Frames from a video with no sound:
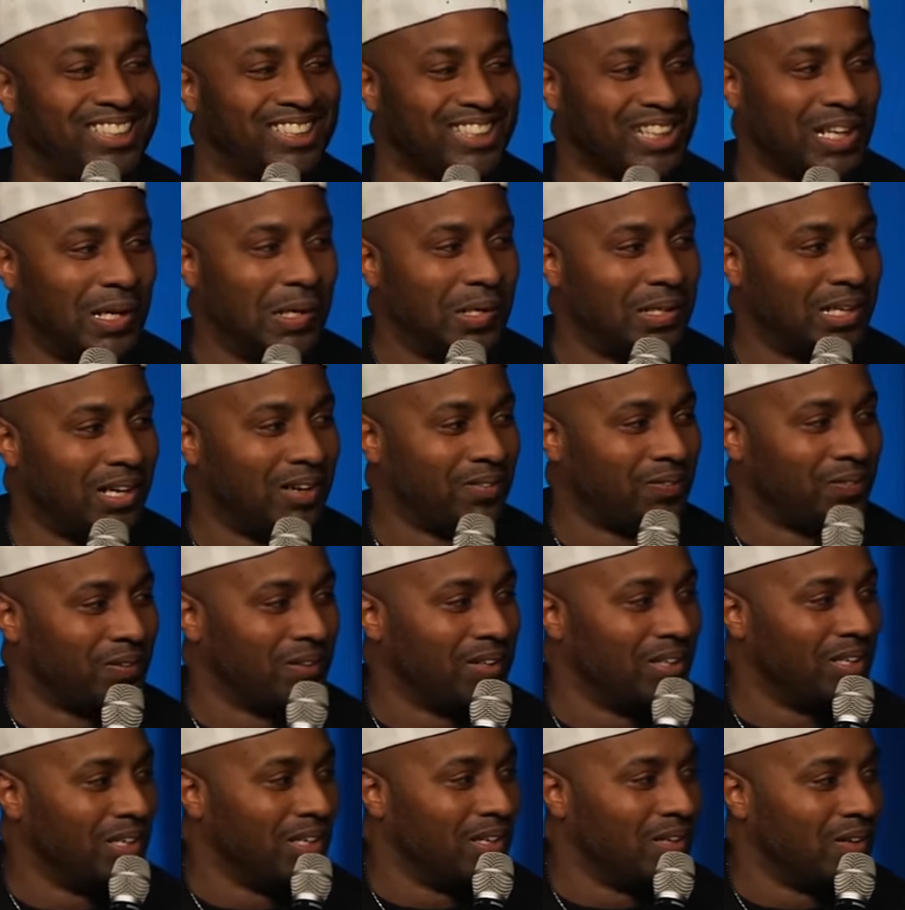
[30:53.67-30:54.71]
sure enough
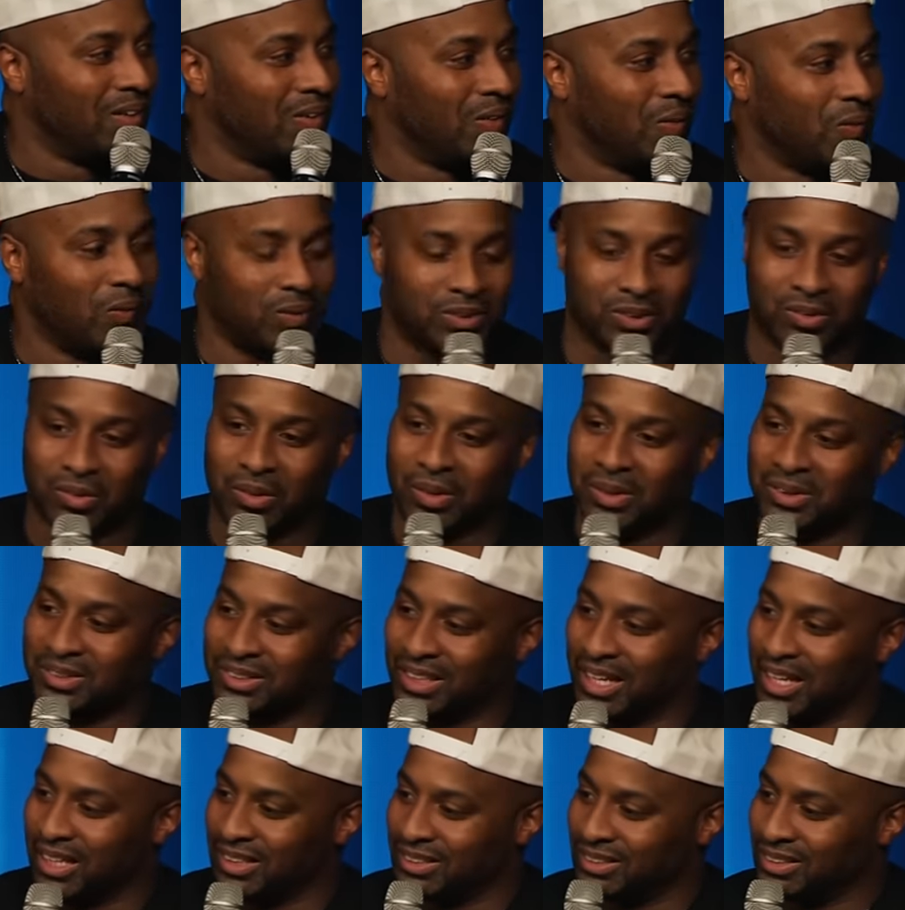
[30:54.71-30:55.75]
was a
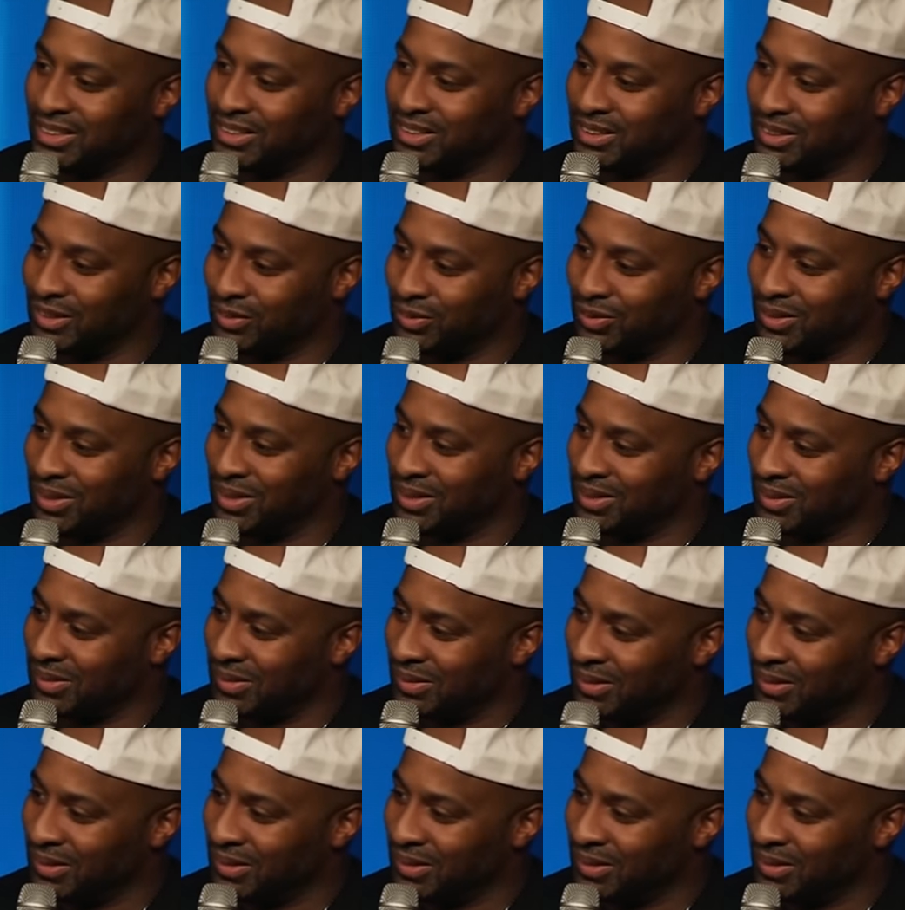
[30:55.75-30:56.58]
roadside assistance vehicle.